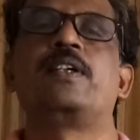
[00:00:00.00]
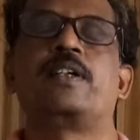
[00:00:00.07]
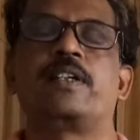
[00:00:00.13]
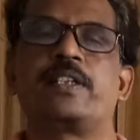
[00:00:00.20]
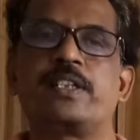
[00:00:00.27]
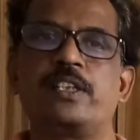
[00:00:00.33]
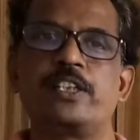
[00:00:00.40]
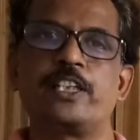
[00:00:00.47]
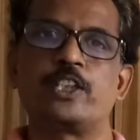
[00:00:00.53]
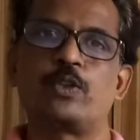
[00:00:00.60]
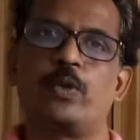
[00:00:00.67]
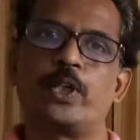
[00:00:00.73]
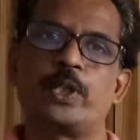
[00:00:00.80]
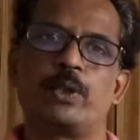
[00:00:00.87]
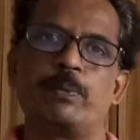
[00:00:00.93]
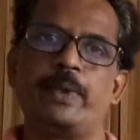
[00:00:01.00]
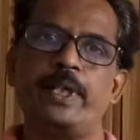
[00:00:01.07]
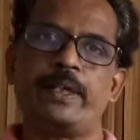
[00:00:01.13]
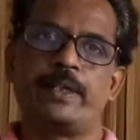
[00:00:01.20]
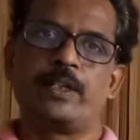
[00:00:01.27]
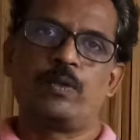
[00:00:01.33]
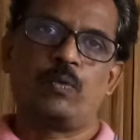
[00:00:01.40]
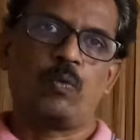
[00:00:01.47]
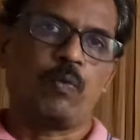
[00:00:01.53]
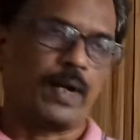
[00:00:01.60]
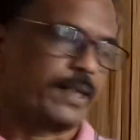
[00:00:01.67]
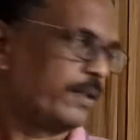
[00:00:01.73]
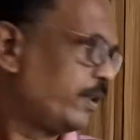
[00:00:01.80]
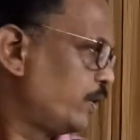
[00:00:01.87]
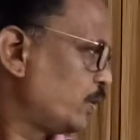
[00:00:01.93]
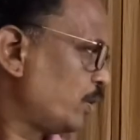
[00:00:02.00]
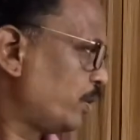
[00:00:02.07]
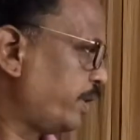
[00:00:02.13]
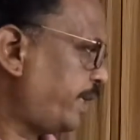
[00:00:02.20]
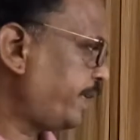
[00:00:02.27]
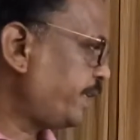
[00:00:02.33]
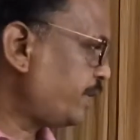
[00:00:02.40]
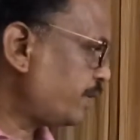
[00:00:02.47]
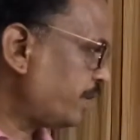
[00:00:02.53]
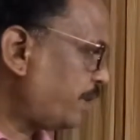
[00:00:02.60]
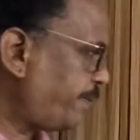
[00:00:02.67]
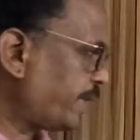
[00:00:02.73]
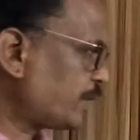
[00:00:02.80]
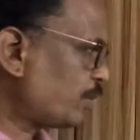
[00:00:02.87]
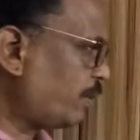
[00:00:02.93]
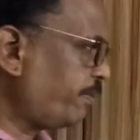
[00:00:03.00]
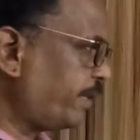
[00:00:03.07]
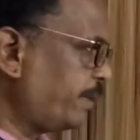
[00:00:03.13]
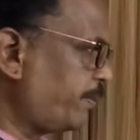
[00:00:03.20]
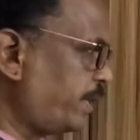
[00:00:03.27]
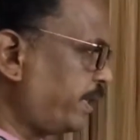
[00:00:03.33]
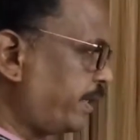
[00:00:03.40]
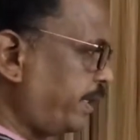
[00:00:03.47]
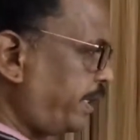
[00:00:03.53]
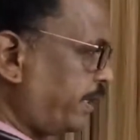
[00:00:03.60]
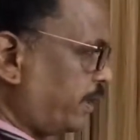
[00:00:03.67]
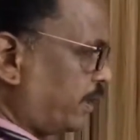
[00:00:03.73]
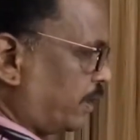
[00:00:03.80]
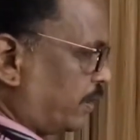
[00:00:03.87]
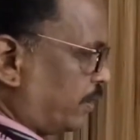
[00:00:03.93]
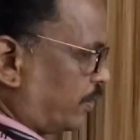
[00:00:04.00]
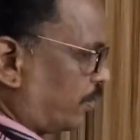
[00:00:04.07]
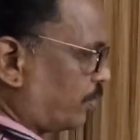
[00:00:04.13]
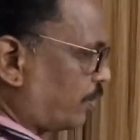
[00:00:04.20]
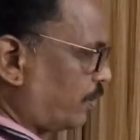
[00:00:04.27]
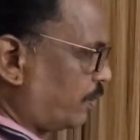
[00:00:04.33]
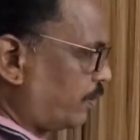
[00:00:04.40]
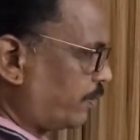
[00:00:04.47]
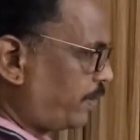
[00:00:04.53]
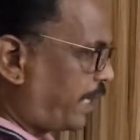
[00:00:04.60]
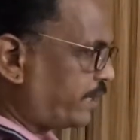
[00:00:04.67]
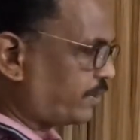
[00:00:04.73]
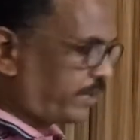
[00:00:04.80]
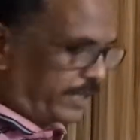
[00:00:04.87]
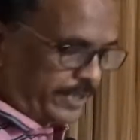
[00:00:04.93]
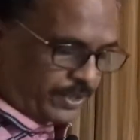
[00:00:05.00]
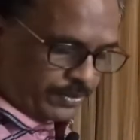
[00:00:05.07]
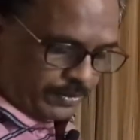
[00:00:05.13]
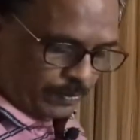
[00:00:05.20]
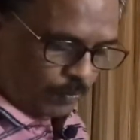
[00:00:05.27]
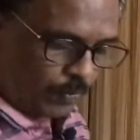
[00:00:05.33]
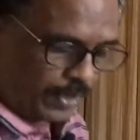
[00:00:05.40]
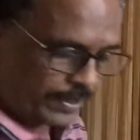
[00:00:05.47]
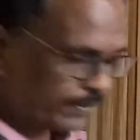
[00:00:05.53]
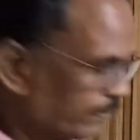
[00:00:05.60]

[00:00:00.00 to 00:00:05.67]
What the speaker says: result is going to be 1. So that is fx of infinity. So answer is 1.